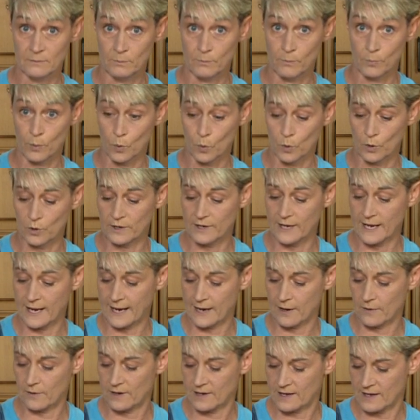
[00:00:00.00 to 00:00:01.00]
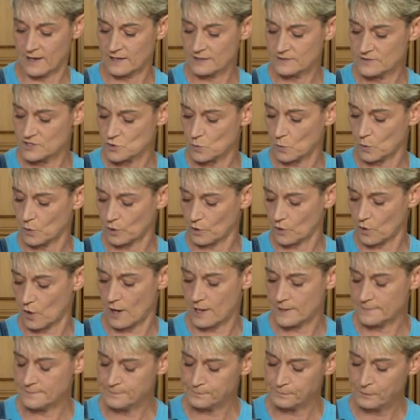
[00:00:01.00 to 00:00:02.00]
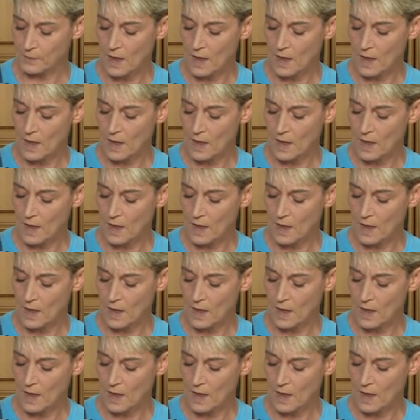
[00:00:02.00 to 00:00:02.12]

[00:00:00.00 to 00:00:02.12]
board area to work on.